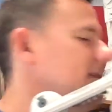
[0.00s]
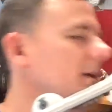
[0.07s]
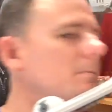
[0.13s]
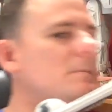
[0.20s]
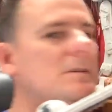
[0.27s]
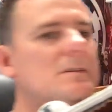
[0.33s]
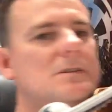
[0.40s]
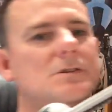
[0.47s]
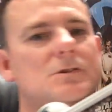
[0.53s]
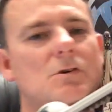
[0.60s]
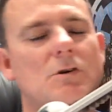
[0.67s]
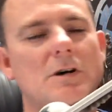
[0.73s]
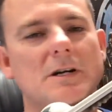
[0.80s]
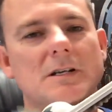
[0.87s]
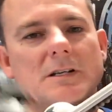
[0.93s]
attempted to
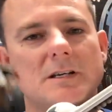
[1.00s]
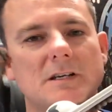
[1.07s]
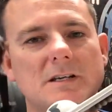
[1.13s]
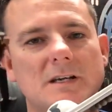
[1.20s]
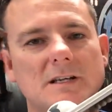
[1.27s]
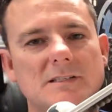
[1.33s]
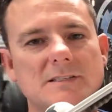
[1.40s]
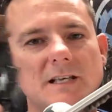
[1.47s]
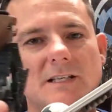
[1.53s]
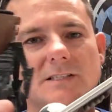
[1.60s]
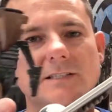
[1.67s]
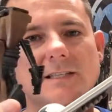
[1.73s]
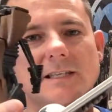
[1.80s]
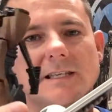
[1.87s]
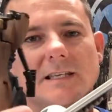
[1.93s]
try and attach